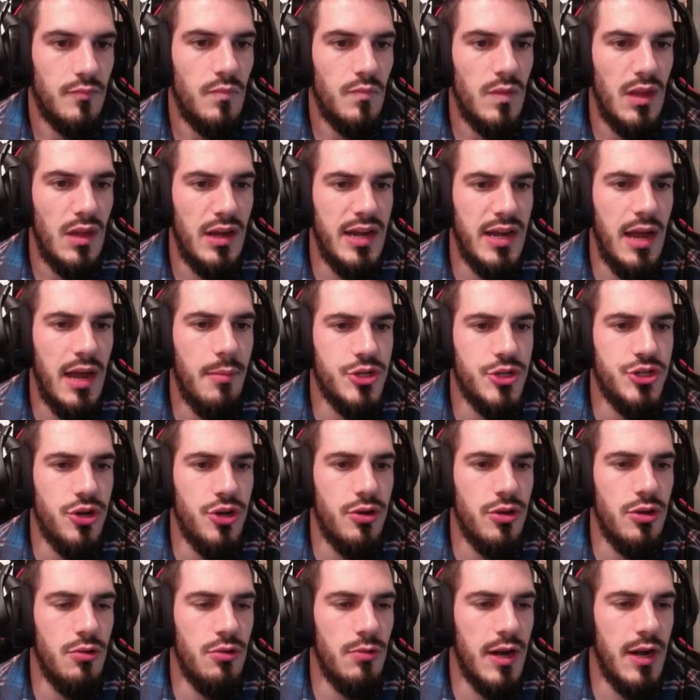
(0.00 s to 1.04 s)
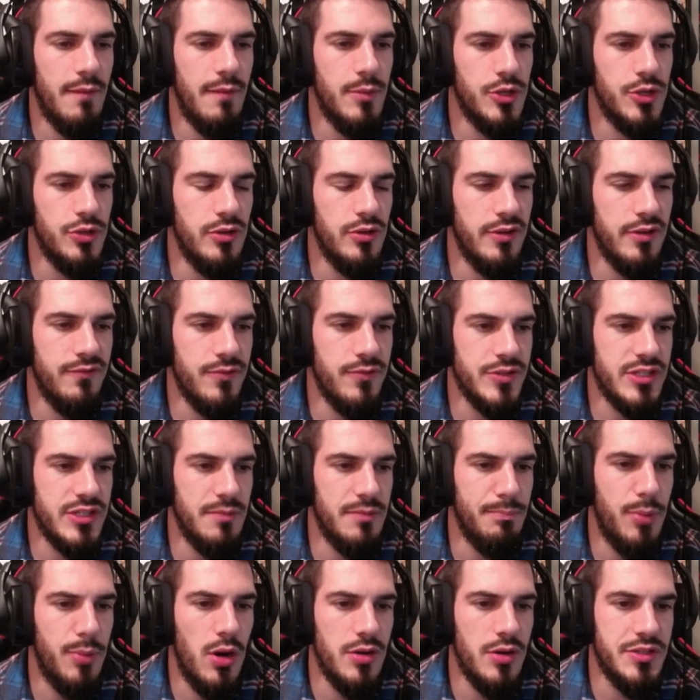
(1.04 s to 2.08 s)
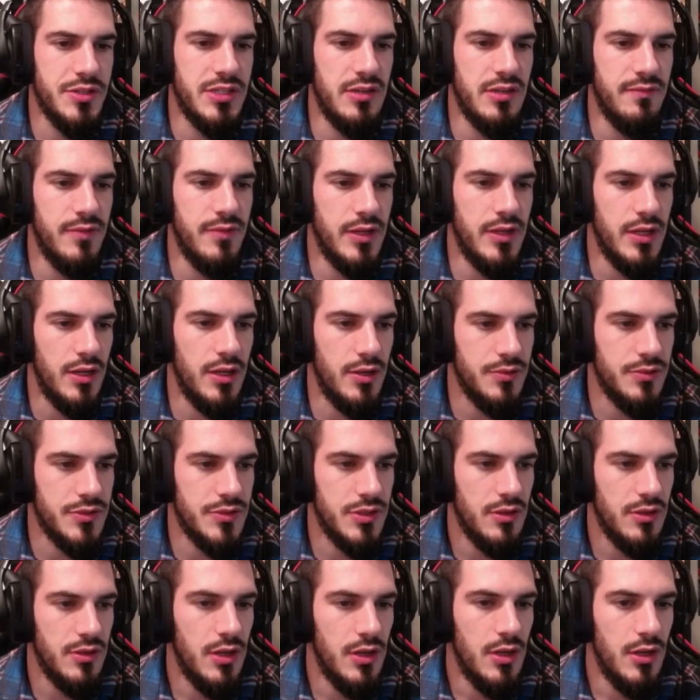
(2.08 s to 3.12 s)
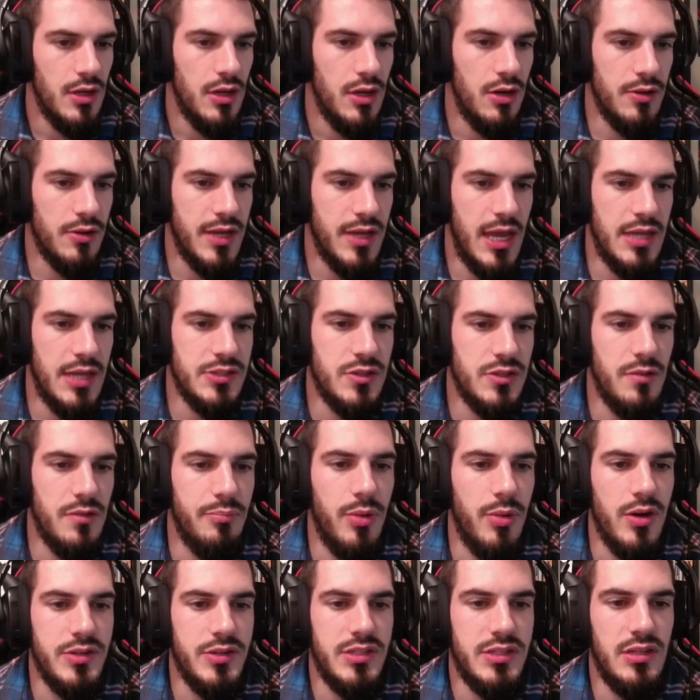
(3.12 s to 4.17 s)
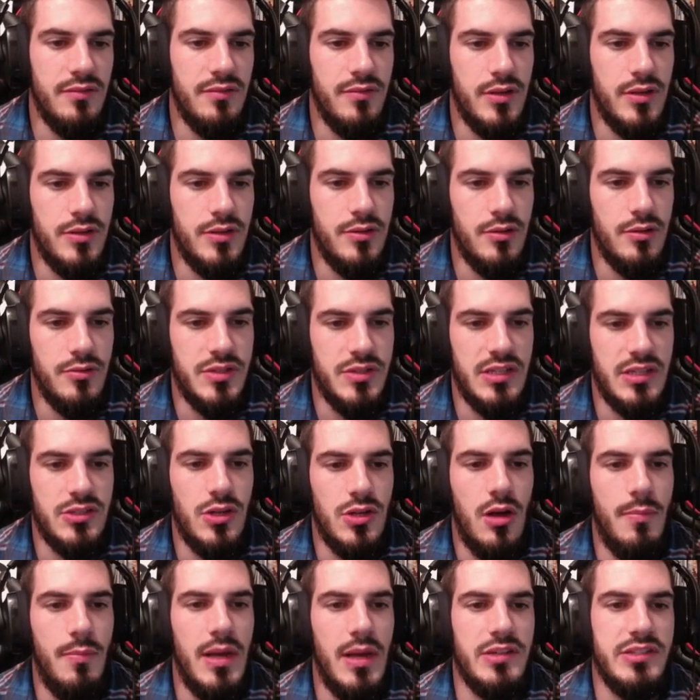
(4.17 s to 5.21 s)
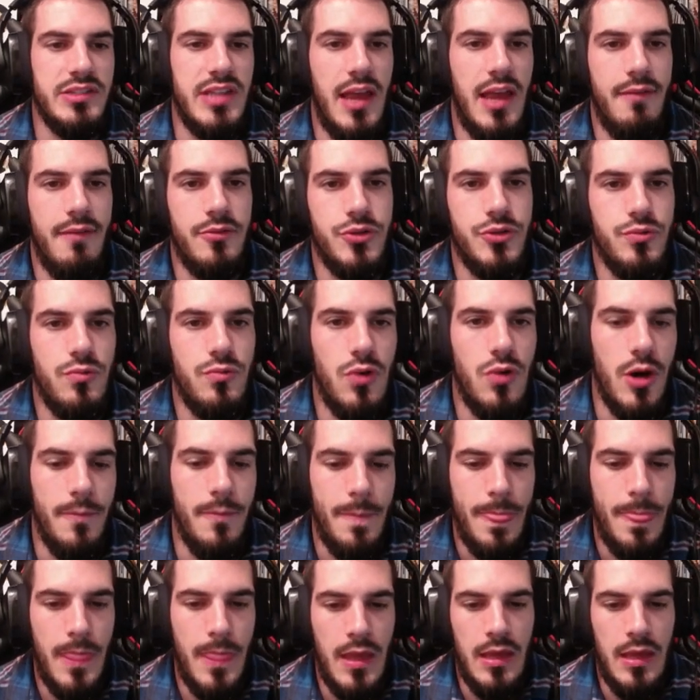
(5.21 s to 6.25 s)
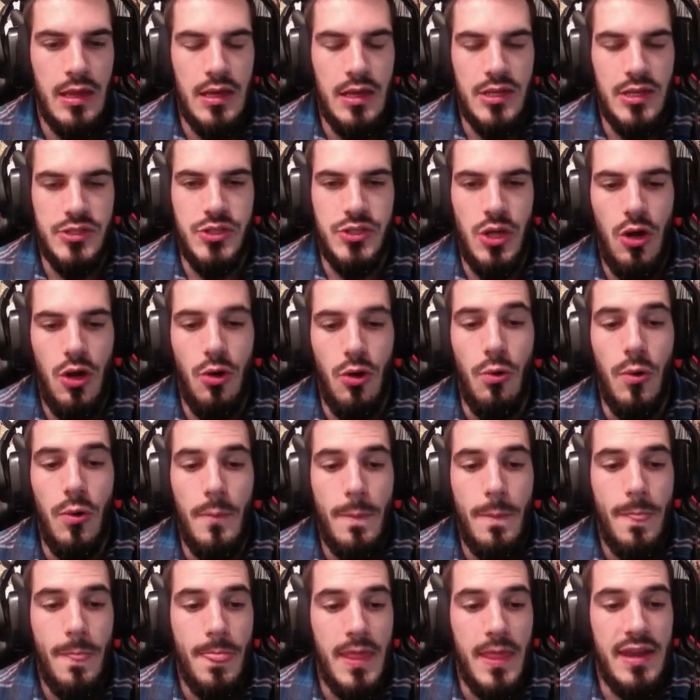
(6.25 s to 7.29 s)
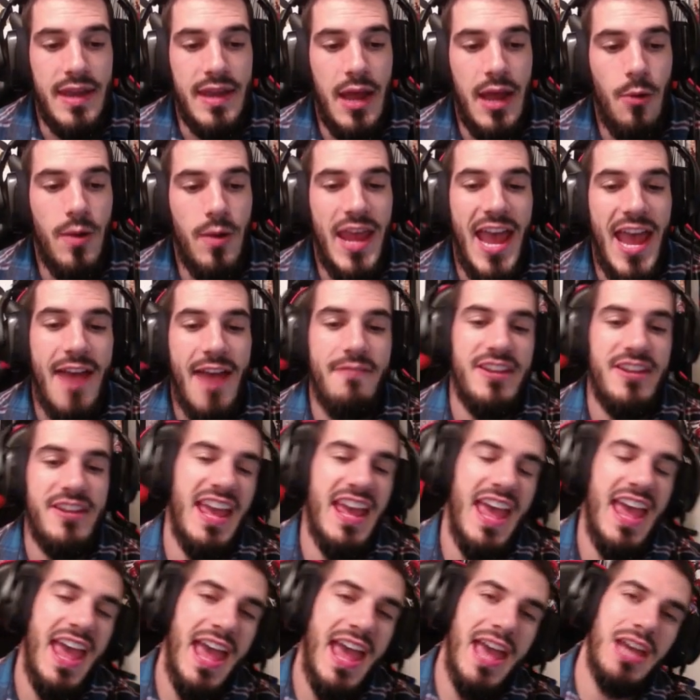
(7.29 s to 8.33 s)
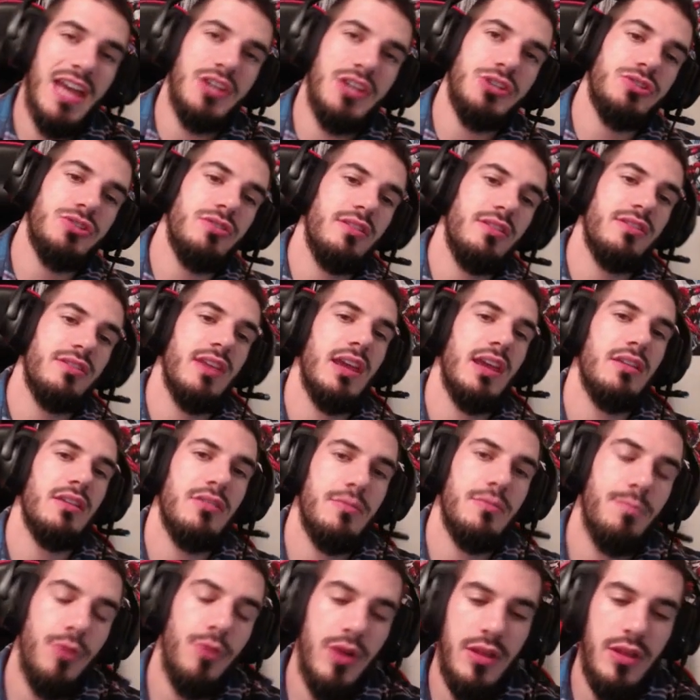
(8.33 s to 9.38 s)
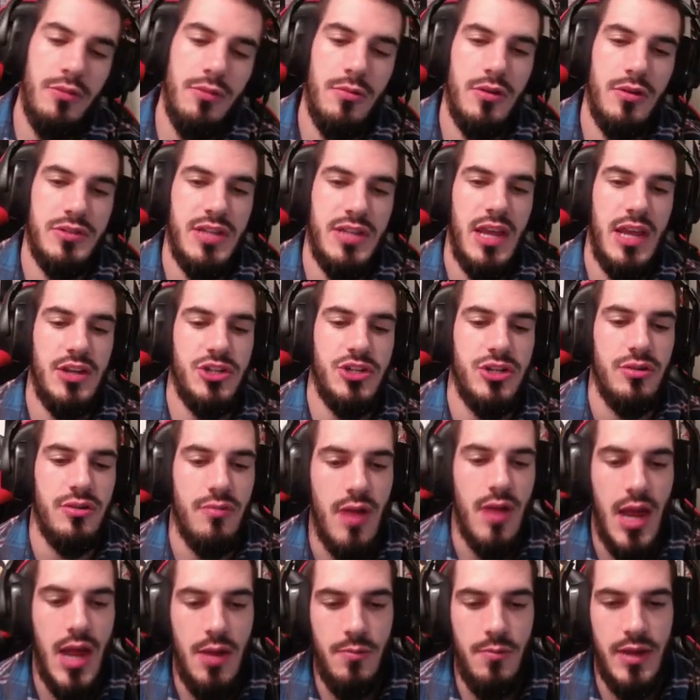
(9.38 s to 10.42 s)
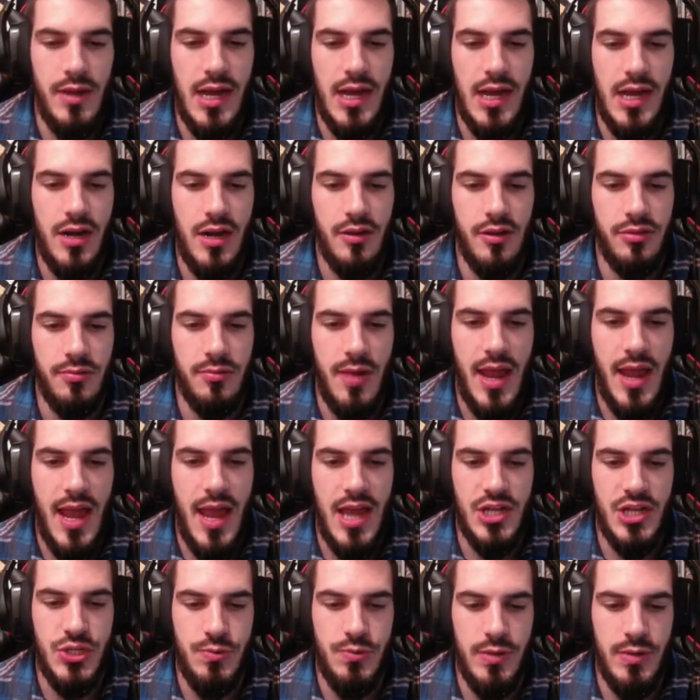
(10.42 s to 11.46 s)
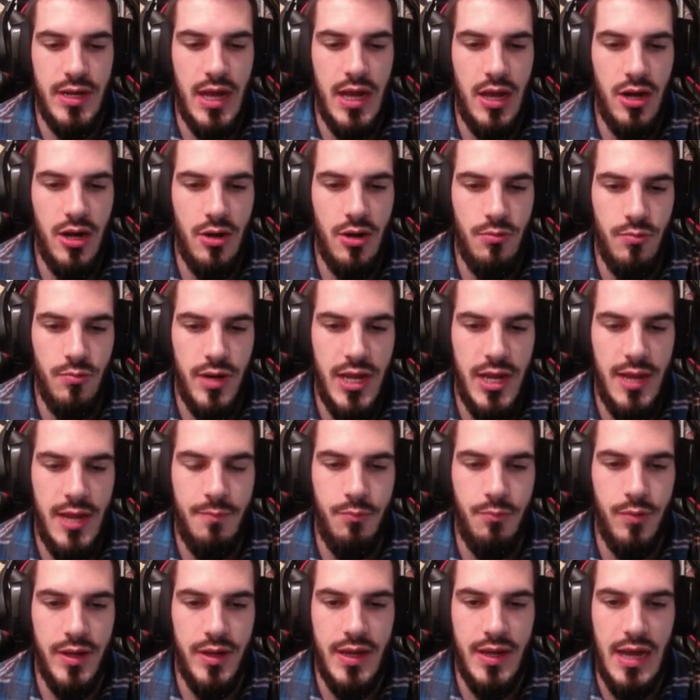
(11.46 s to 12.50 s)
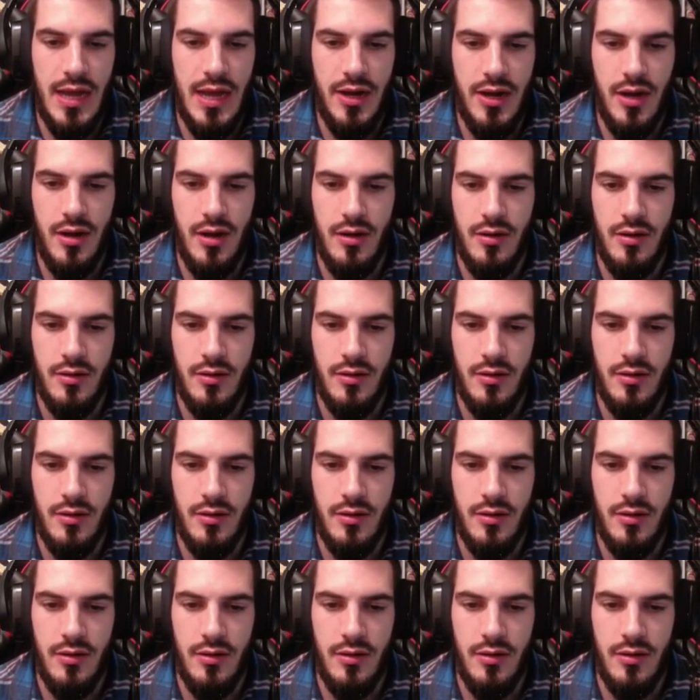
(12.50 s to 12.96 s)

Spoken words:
Now I'm going to show you what I've been doing for some parsing videos. Okay, so parsing videos, it's all about Savage Roar. So now we have an extra thing to put in the rotation, right? We got our Thrash, we got our Rip, we got our